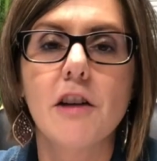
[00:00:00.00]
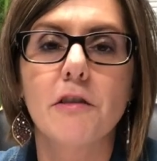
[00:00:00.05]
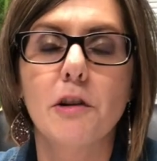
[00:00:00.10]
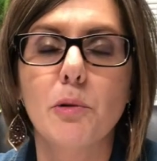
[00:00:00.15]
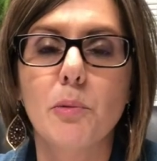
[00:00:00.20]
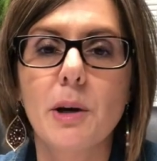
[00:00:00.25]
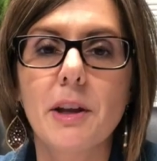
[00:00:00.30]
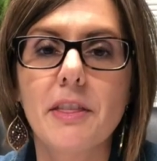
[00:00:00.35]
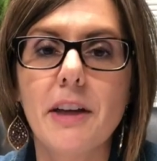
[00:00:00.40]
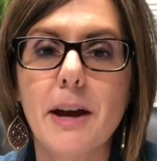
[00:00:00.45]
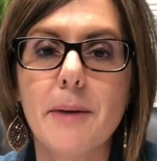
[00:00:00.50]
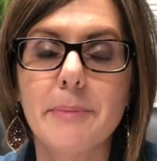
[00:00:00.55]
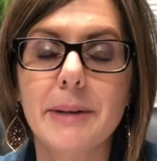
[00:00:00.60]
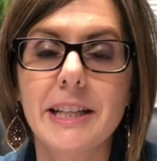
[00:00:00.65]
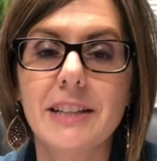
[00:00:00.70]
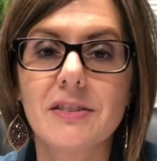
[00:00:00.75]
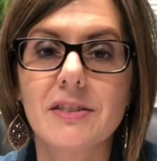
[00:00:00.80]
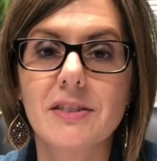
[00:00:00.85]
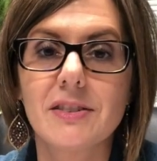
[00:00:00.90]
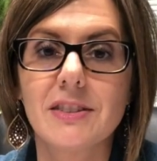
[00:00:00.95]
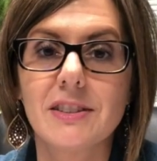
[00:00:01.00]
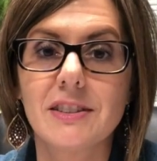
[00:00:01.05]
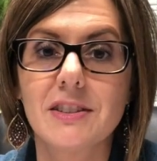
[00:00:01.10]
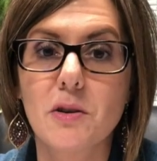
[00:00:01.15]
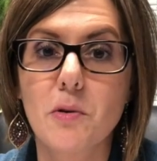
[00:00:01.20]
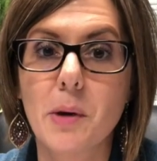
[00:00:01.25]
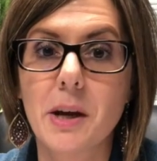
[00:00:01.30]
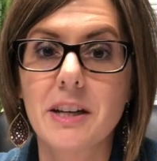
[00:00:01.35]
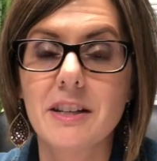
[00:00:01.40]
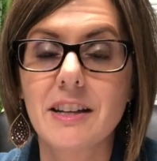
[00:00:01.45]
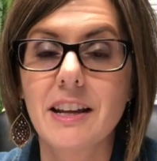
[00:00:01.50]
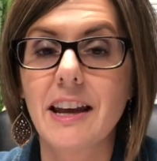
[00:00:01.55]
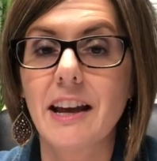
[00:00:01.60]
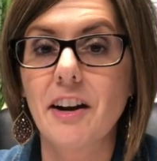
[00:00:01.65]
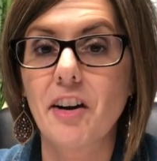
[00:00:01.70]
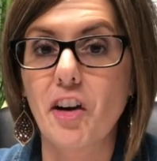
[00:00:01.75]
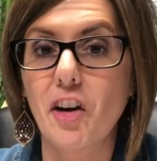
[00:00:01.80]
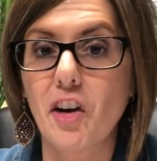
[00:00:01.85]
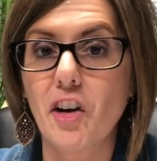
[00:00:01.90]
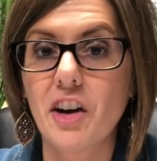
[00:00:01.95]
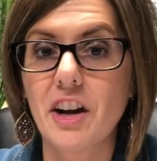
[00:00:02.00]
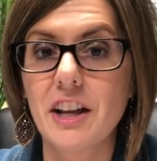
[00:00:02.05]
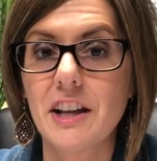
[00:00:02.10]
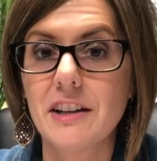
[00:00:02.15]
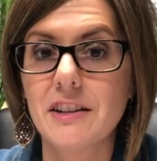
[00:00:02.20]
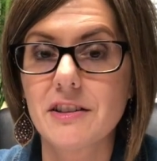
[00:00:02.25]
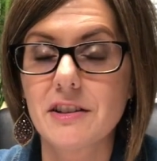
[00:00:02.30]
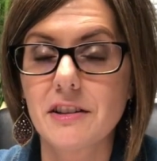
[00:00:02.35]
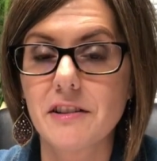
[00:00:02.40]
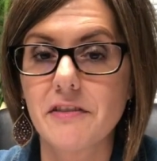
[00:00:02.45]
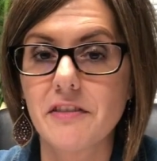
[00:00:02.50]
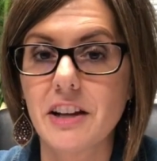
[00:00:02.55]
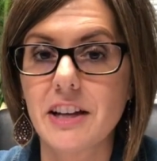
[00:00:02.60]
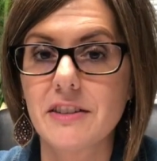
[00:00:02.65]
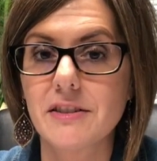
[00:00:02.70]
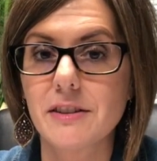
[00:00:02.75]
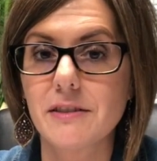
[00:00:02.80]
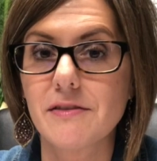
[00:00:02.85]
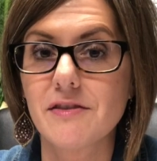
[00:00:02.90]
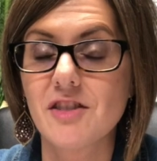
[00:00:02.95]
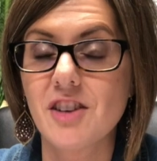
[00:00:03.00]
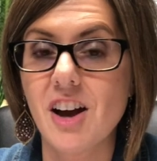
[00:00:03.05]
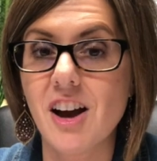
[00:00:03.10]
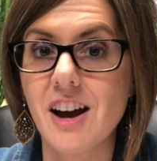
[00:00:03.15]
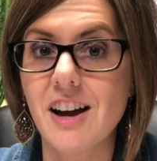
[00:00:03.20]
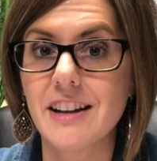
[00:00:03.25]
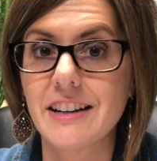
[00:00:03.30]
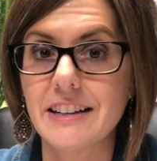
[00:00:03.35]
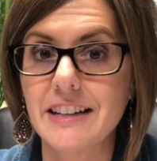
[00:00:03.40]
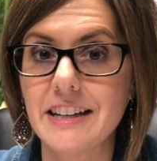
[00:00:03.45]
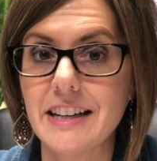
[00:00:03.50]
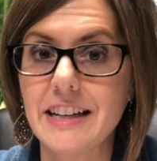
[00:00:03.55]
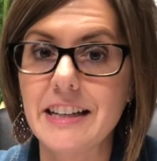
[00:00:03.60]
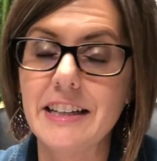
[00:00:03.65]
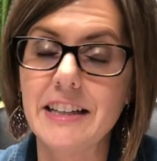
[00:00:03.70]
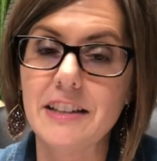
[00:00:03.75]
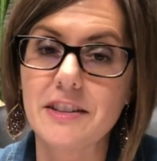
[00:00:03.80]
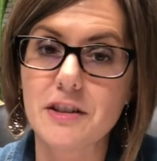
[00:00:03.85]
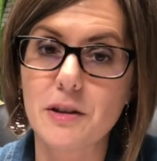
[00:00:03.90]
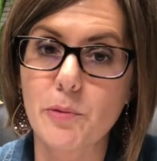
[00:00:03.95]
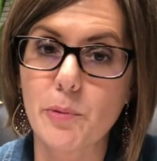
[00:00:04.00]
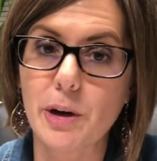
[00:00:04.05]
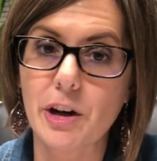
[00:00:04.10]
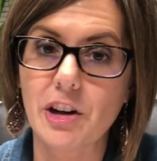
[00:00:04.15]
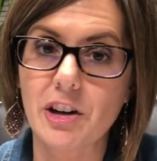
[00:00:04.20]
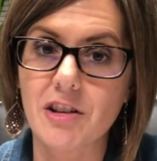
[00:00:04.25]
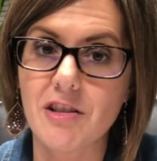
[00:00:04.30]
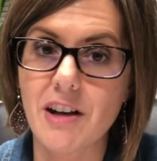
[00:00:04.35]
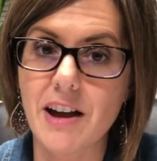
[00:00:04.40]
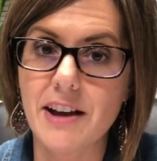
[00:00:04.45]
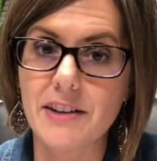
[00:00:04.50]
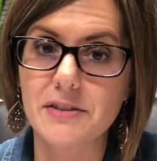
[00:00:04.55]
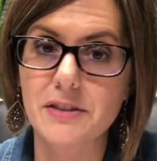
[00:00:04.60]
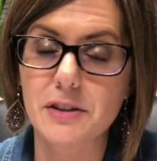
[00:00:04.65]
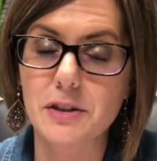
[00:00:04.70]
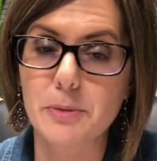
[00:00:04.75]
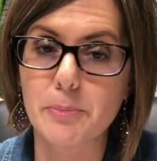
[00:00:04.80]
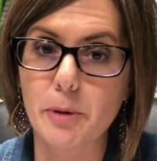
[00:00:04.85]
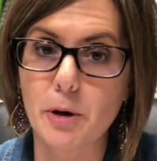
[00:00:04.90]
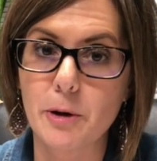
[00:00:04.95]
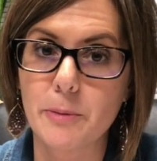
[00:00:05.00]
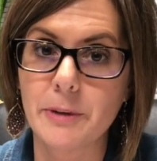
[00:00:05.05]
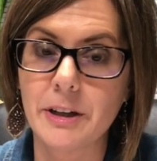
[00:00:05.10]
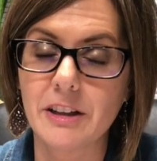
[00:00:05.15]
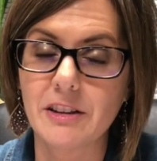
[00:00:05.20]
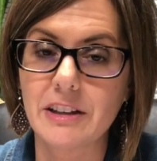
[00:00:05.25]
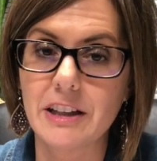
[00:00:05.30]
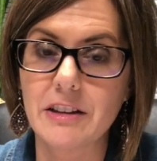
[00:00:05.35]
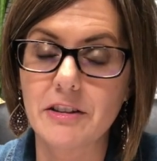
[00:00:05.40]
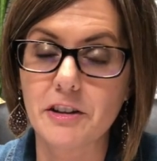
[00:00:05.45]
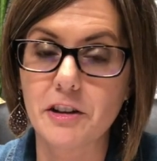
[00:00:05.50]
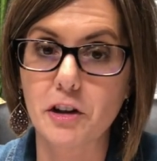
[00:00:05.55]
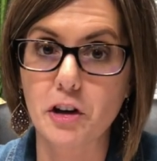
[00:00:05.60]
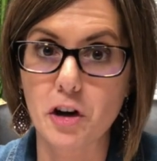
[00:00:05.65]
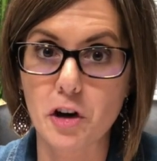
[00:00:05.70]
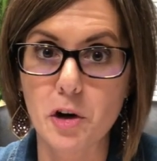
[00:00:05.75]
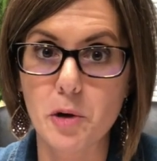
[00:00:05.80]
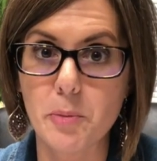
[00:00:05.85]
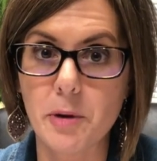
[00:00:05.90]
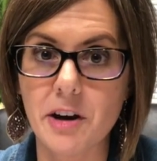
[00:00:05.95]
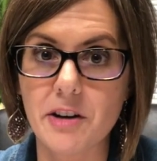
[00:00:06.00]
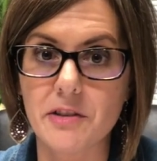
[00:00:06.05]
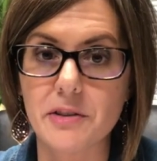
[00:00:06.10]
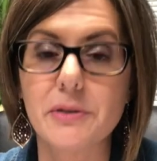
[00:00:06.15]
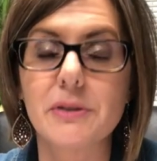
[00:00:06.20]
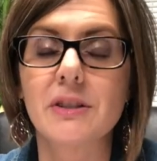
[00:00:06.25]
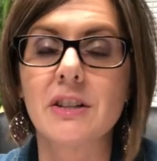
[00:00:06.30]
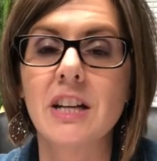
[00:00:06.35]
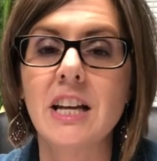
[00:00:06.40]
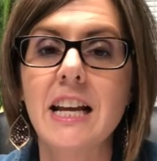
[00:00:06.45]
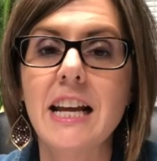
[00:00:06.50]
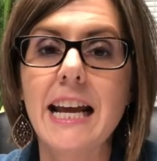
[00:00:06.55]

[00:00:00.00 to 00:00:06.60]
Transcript: Well, what that means is it's going to get her into the phase of not needing to wear glasses permanently that are Coke bottles.